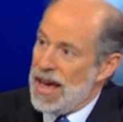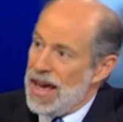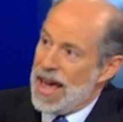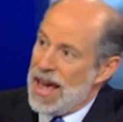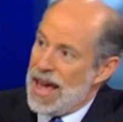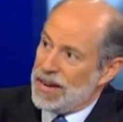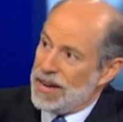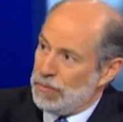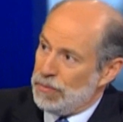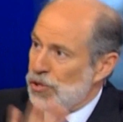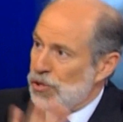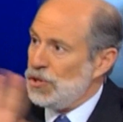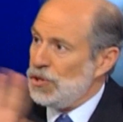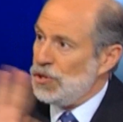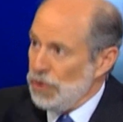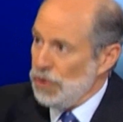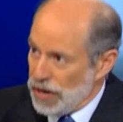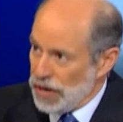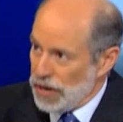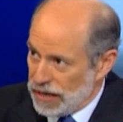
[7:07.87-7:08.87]
at
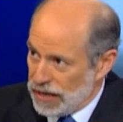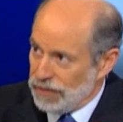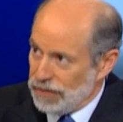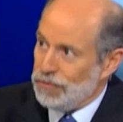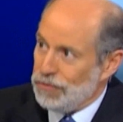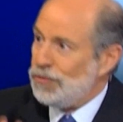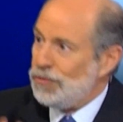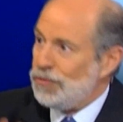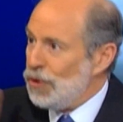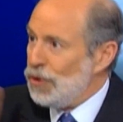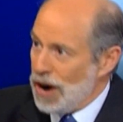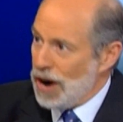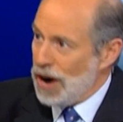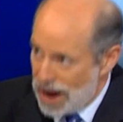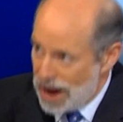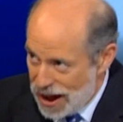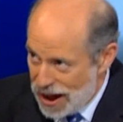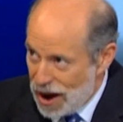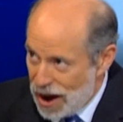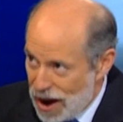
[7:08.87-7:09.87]
obscuring for
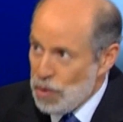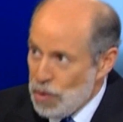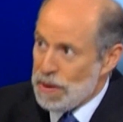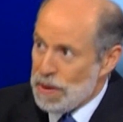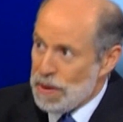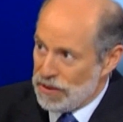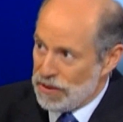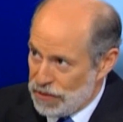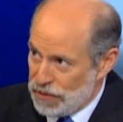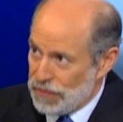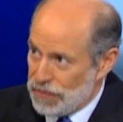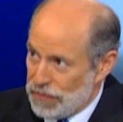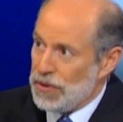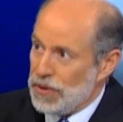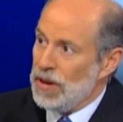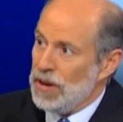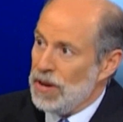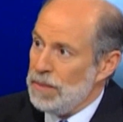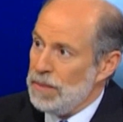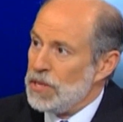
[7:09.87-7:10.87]
our benefit, the
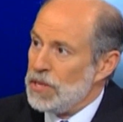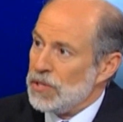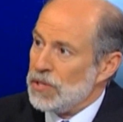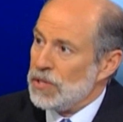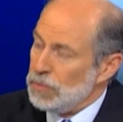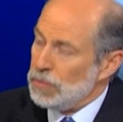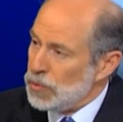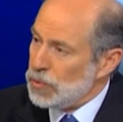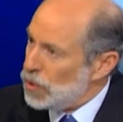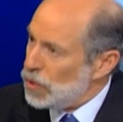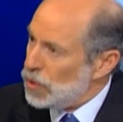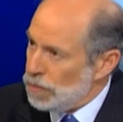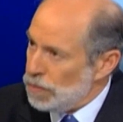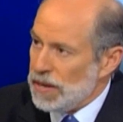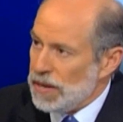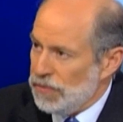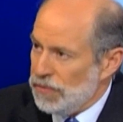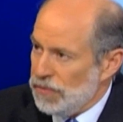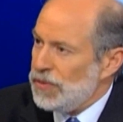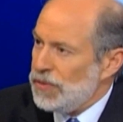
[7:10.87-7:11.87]
non-Muslims' world
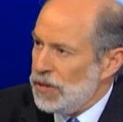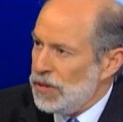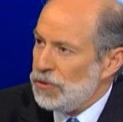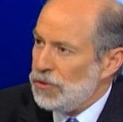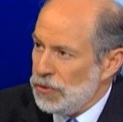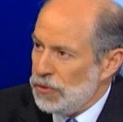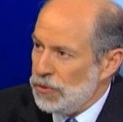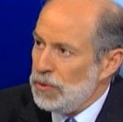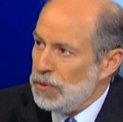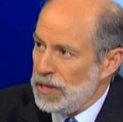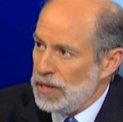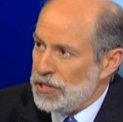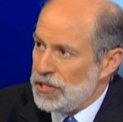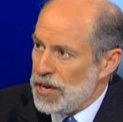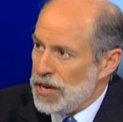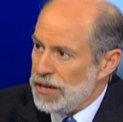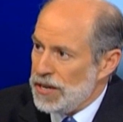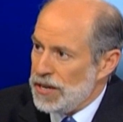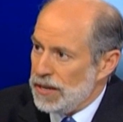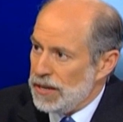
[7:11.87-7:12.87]
benefit, their true
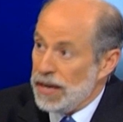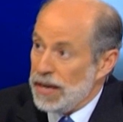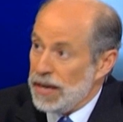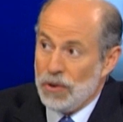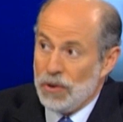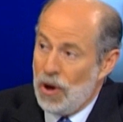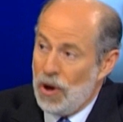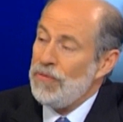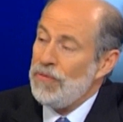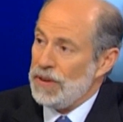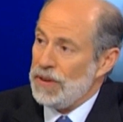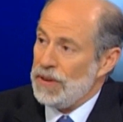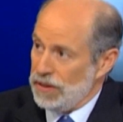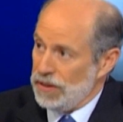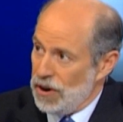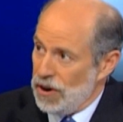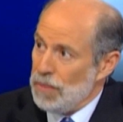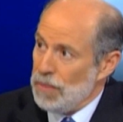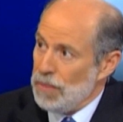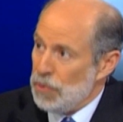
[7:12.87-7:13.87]
agenda, and often
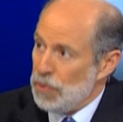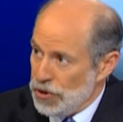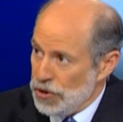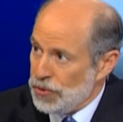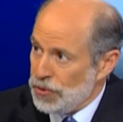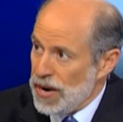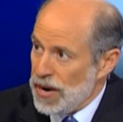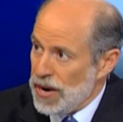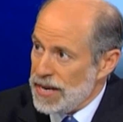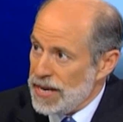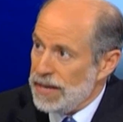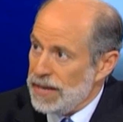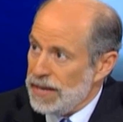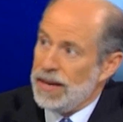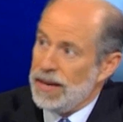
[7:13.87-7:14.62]
are portrayed,